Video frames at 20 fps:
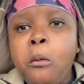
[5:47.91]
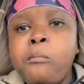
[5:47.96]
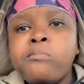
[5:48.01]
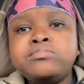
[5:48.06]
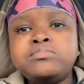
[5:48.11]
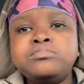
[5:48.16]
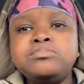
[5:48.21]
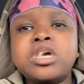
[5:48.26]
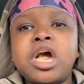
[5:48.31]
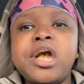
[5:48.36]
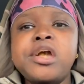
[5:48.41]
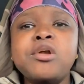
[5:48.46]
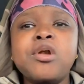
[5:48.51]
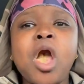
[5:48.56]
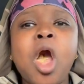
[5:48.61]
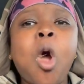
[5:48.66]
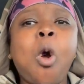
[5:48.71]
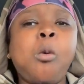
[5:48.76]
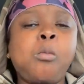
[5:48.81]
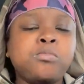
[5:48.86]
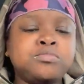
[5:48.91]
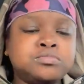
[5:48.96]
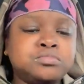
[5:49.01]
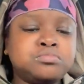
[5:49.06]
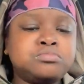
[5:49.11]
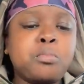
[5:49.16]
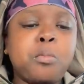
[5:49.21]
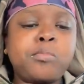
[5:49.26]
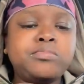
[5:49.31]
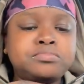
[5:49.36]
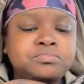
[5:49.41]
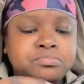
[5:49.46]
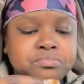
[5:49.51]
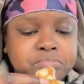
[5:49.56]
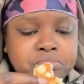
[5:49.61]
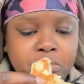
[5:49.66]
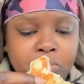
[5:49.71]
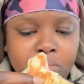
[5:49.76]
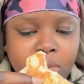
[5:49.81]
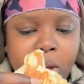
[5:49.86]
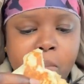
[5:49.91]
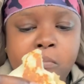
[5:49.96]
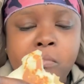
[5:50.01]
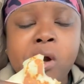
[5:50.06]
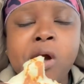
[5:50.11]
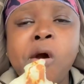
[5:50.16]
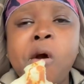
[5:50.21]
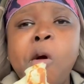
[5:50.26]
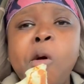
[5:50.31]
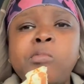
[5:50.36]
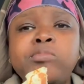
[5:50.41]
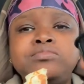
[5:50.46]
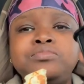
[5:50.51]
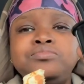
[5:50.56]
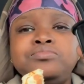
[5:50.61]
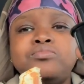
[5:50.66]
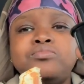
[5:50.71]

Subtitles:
There you go. Boom.